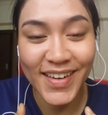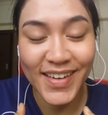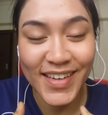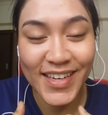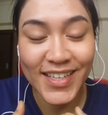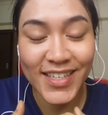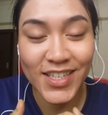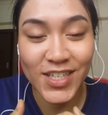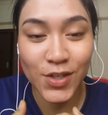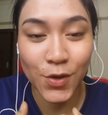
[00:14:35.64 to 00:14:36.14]

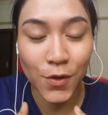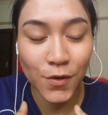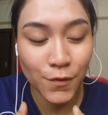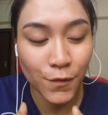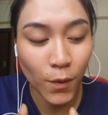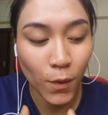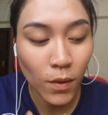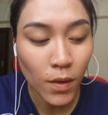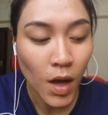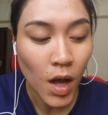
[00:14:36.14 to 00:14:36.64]
this is
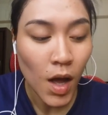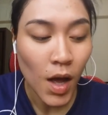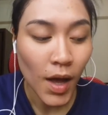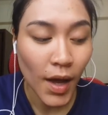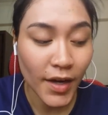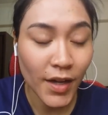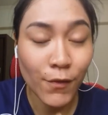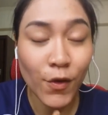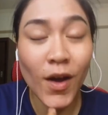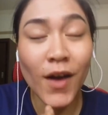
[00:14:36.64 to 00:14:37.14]
useful.
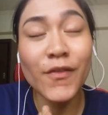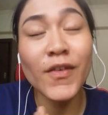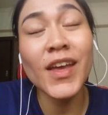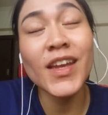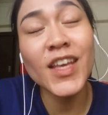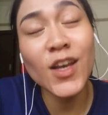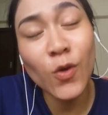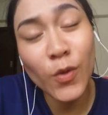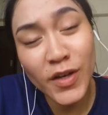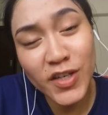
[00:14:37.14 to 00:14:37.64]
And if you have any
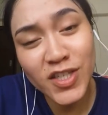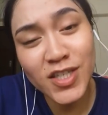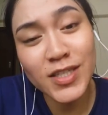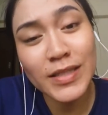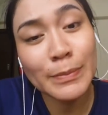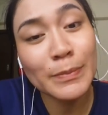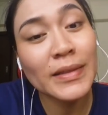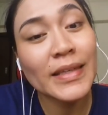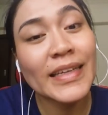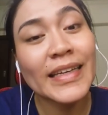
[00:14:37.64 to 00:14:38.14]
questions,
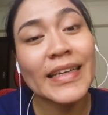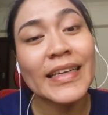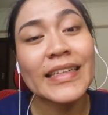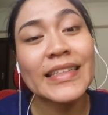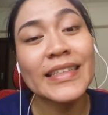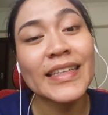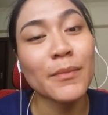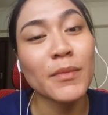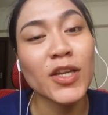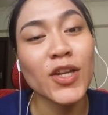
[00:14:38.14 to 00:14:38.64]
please
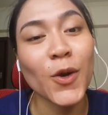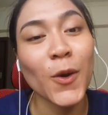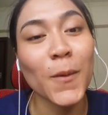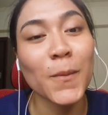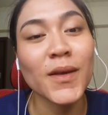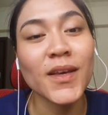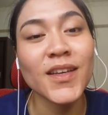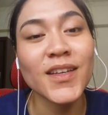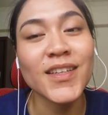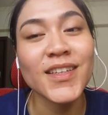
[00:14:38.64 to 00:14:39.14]
let me know,
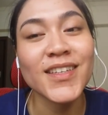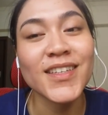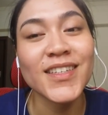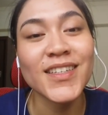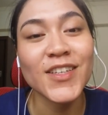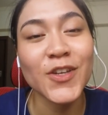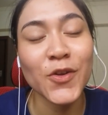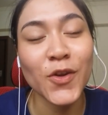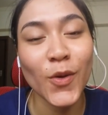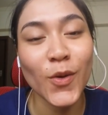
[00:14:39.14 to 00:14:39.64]
because
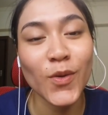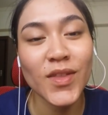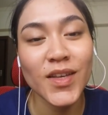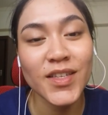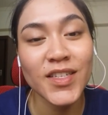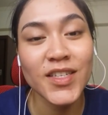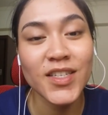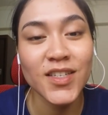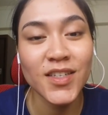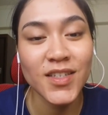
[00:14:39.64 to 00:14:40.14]
this
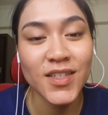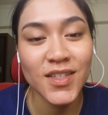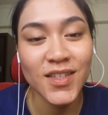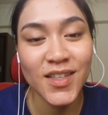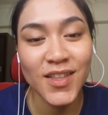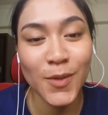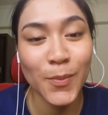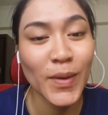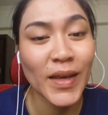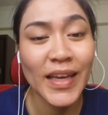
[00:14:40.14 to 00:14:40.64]
is just
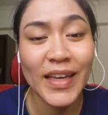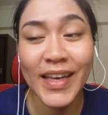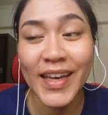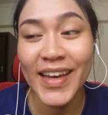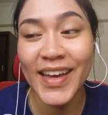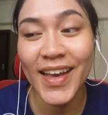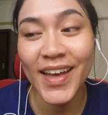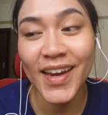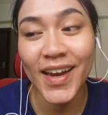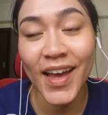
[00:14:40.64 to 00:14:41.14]
the beginning,
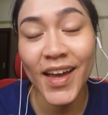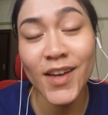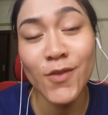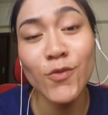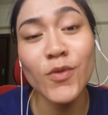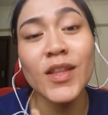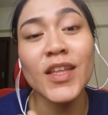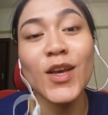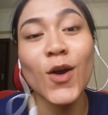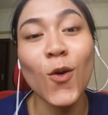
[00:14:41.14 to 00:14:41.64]
and I
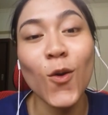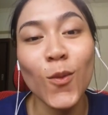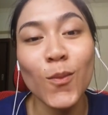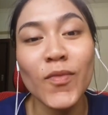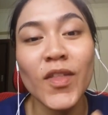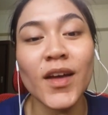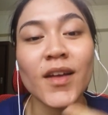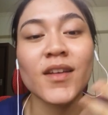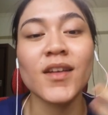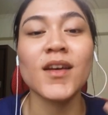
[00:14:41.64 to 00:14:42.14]
really hope
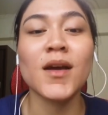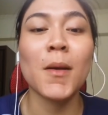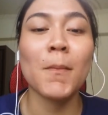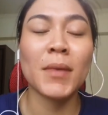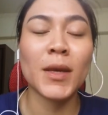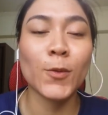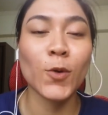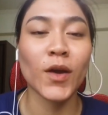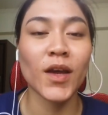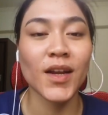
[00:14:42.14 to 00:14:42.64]
that
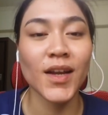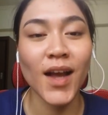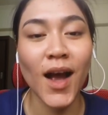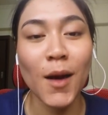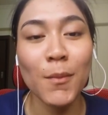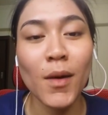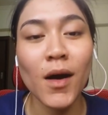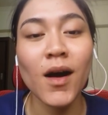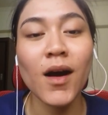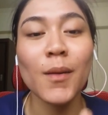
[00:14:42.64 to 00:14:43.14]
people can
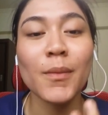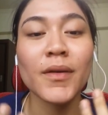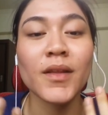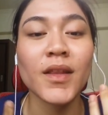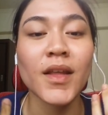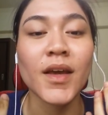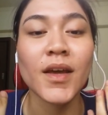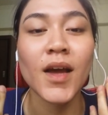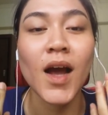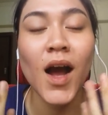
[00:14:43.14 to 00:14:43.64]
come up and
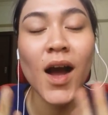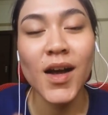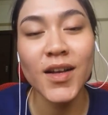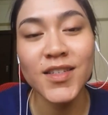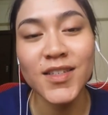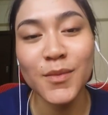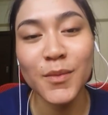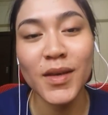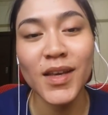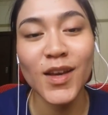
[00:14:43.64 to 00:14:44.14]
like
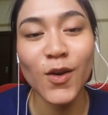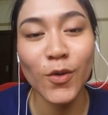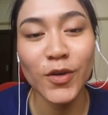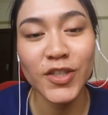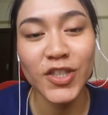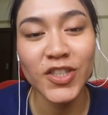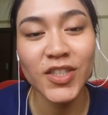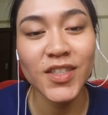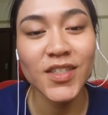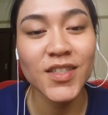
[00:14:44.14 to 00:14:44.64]
ask me
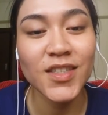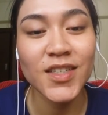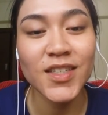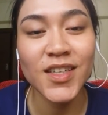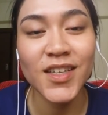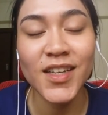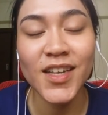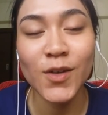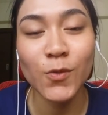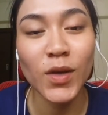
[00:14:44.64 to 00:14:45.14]
questions,
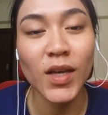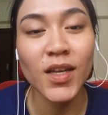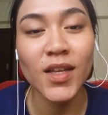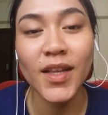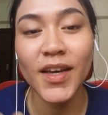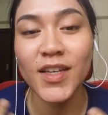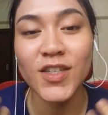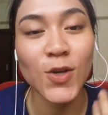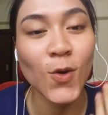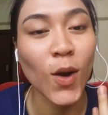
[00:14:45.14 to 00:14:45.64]
and then we can
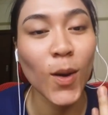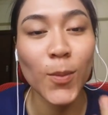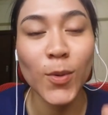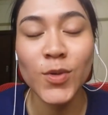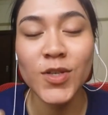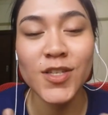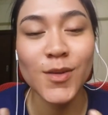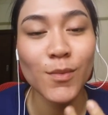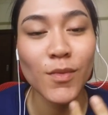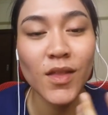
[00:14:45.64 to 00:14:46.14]
like talk about
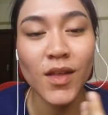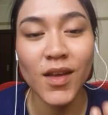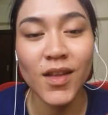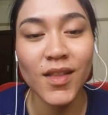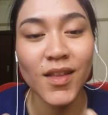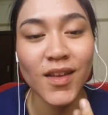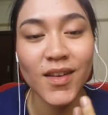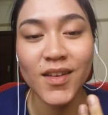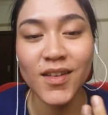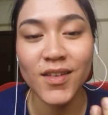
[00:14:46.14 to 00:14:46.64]
something
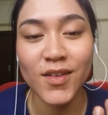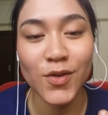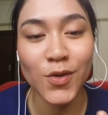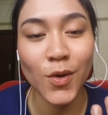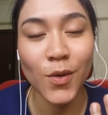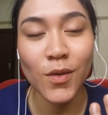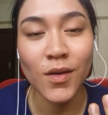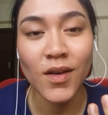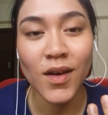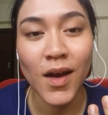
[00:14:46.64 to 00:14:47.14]
that
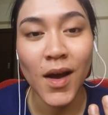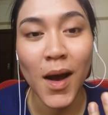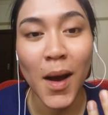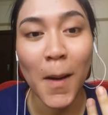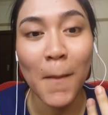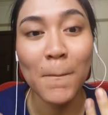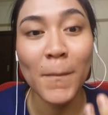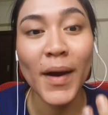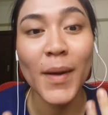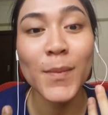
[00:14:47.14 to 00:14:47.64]

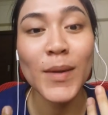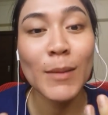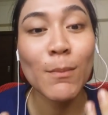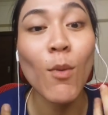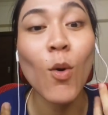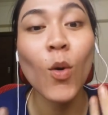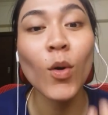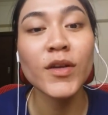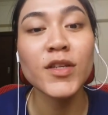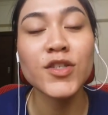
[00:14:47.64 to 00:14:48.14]
might be
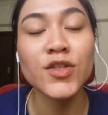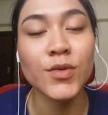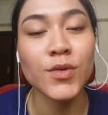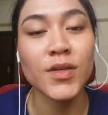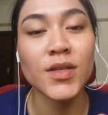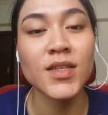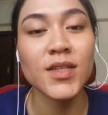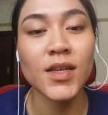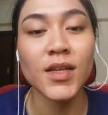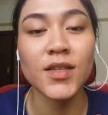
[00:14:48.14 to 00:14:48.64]
more
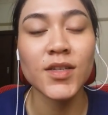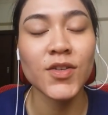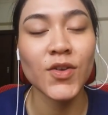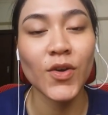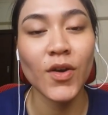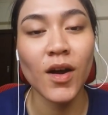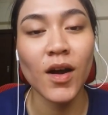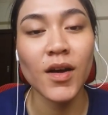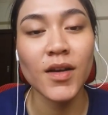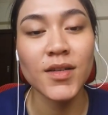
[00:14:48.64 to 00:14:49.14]
interesting to you
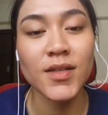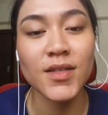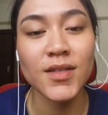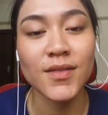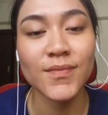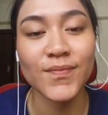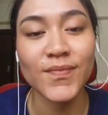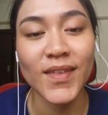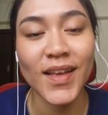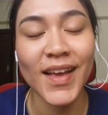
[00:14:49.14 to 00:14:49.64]
guys.
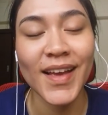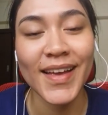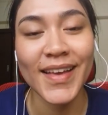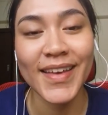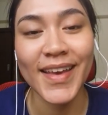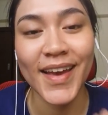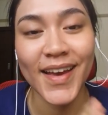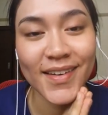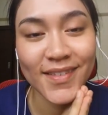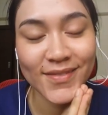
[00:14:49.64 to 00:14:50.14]

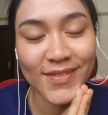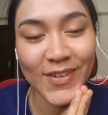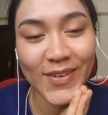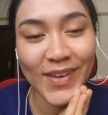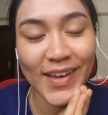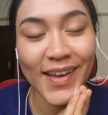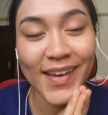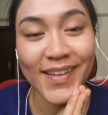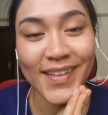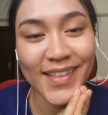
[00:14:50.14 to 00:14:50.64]
Yeah,
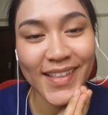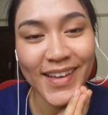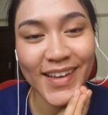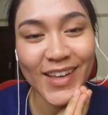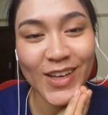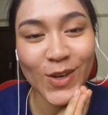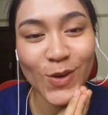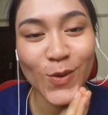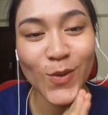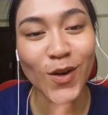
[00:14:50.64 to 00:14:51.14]
okay,
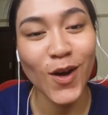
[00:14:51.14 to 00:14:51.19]
thank you.